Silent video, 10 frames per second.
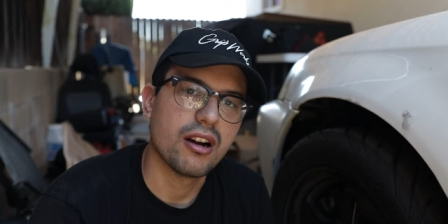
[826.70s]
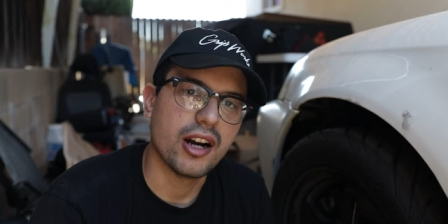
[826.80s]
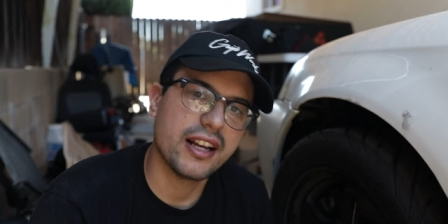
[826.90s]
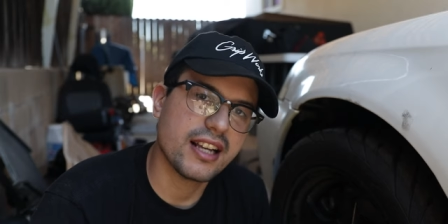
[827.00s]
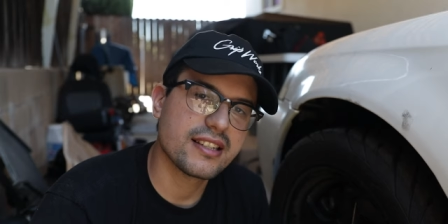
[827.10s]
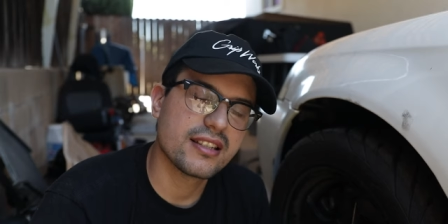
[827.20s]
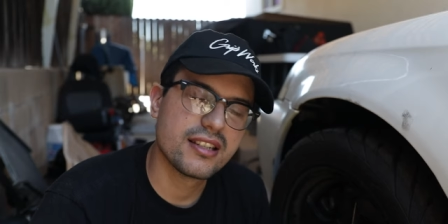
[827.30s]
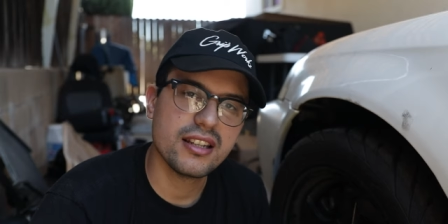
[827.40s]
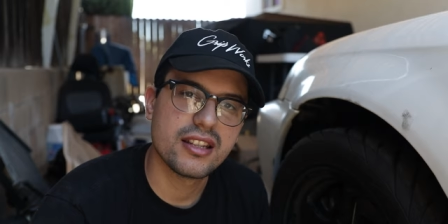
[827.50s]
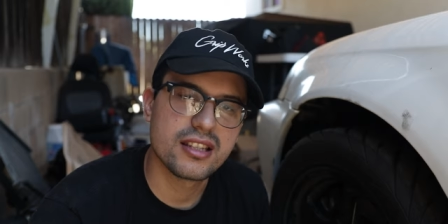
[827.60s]
Alright guys,
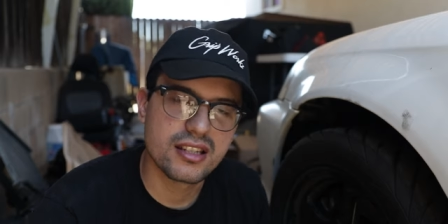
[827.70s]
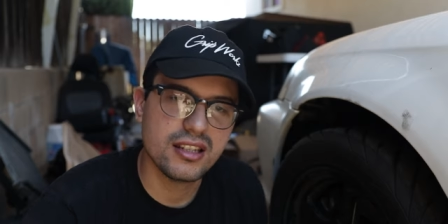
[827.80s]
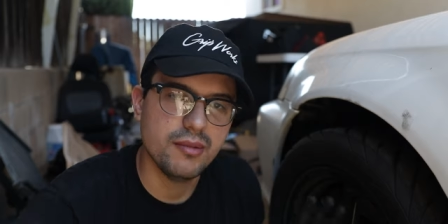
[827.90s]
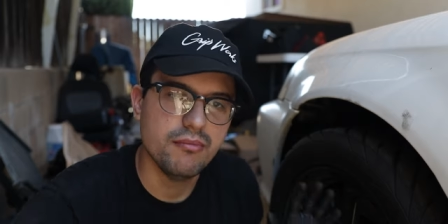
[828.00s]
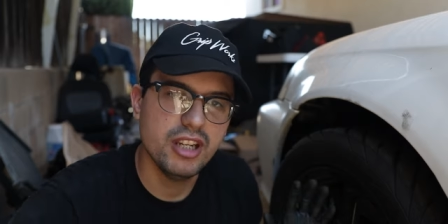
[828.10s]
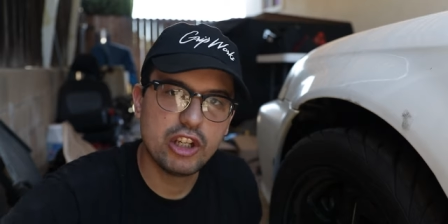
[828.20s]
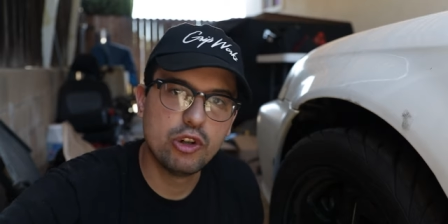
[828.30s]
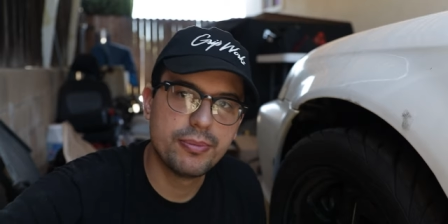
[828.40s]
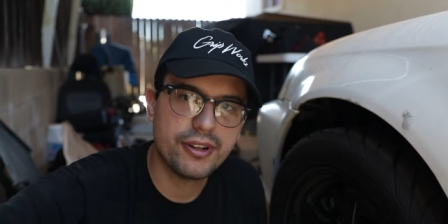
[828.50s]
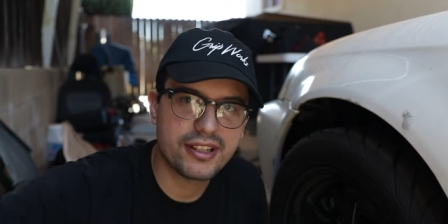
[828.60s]
that's it. This is the Mini
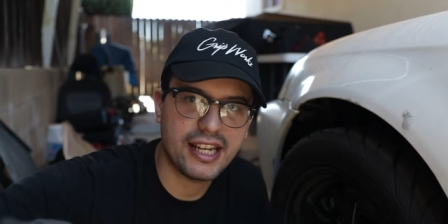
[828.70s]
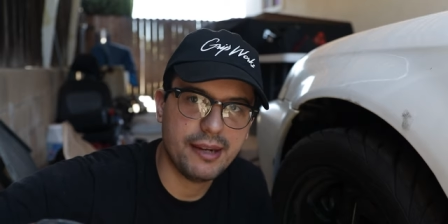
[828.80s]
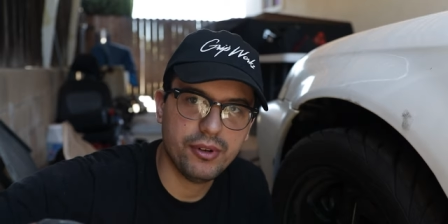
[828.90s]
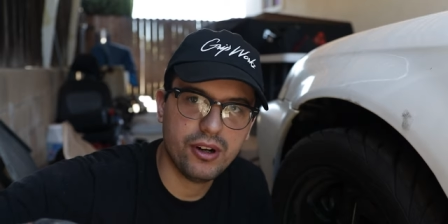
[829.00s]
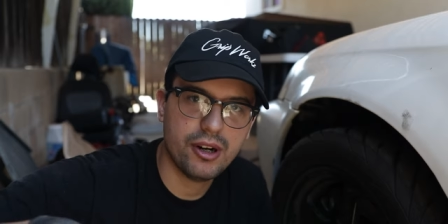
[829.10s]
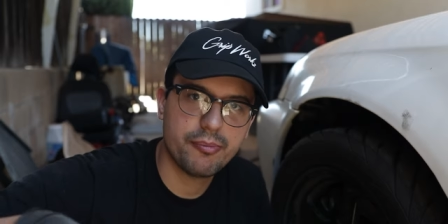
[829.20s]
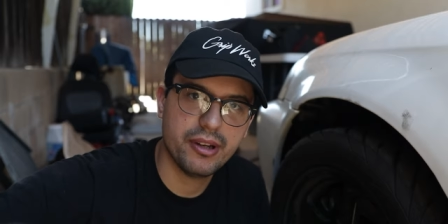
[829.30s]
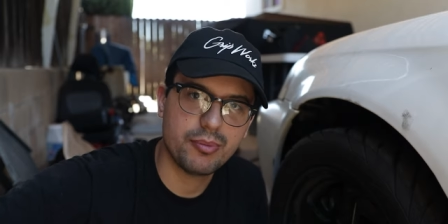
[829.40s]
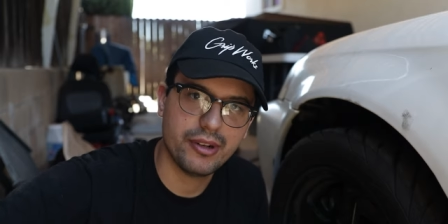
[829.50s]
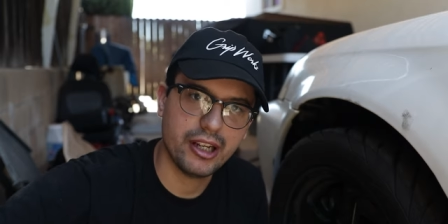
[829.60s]
Cooper Type R
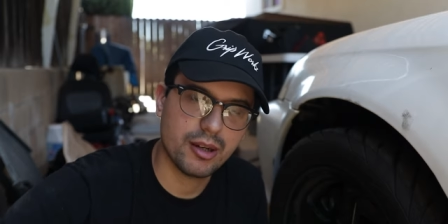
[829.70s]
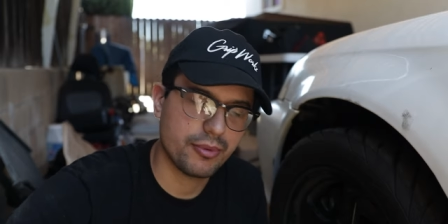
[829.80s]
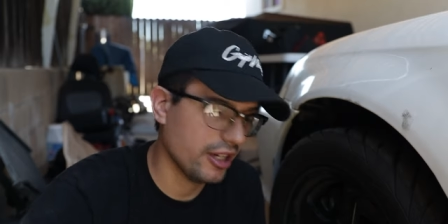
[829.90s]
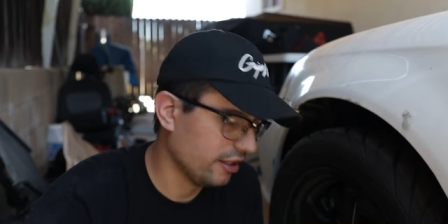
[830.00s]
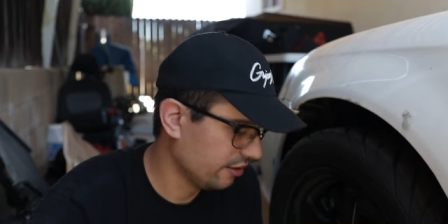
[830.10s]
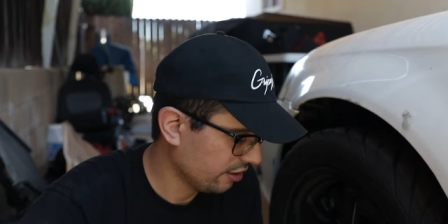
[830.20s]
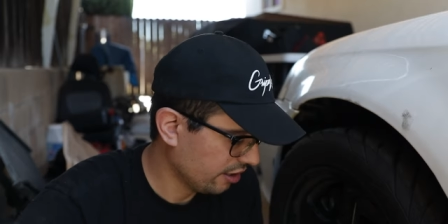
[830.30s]
big brake upgrade.